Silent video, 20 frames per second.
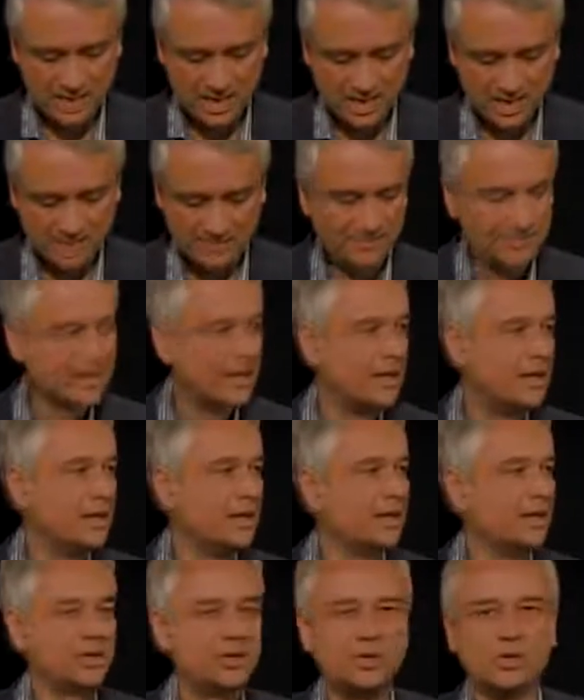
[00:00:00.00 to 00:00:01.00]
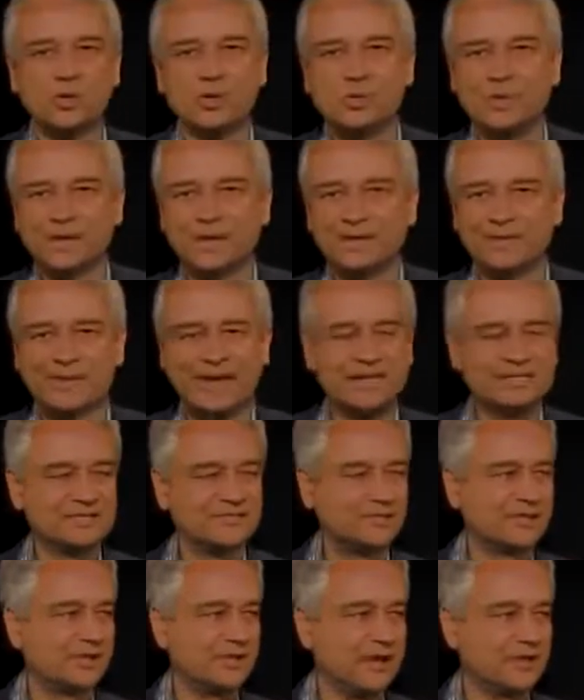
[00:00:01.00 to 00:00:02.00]
Q and the
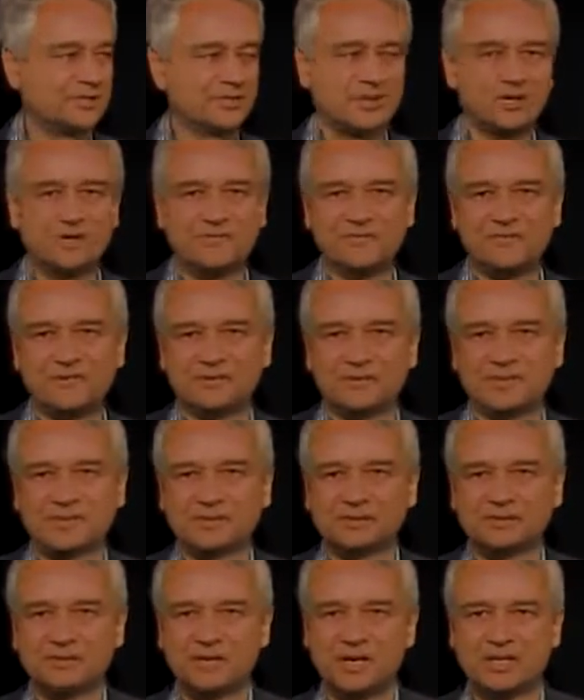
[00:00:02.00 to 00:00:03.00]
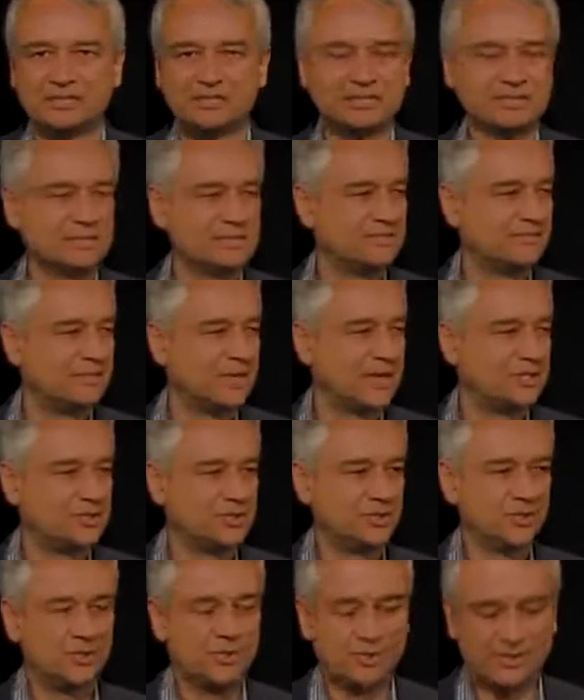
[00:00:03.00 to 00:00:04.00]
mass of the electron are fundamental constants of
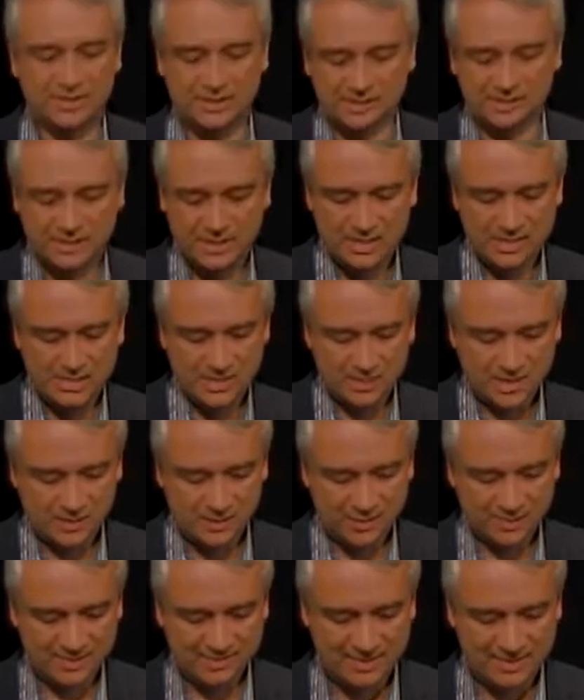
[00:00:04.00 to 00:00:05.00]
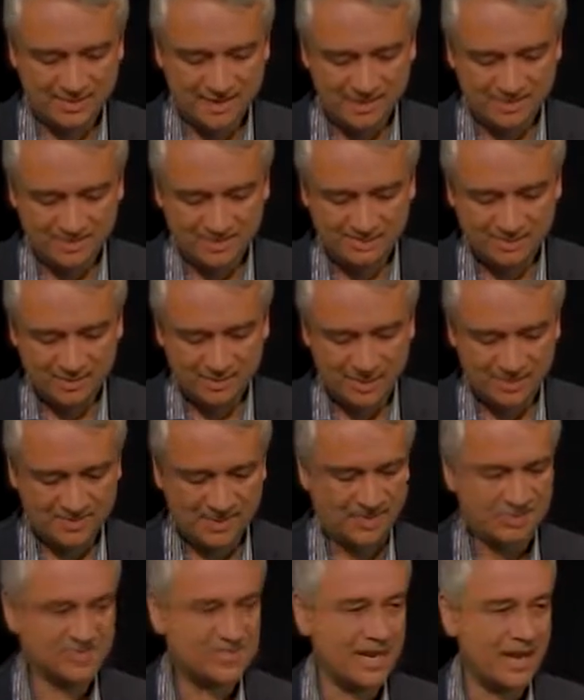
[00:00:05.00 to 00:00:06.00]
nature. You can look them up. But what
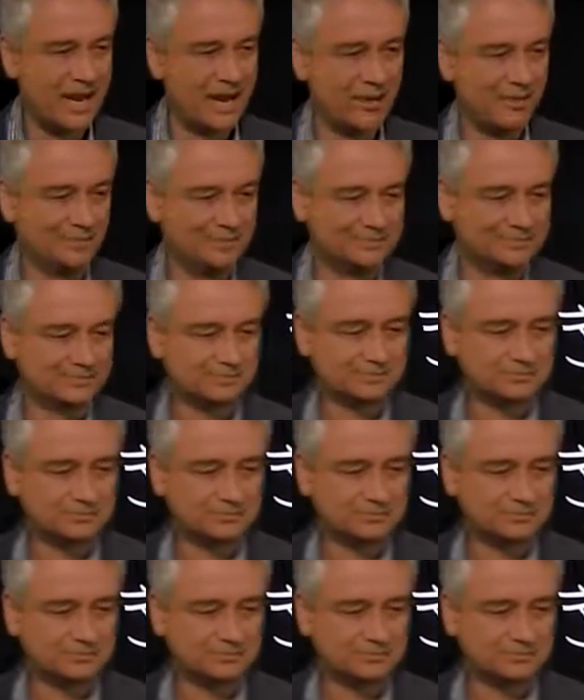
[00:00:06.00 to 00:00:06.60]
about tau?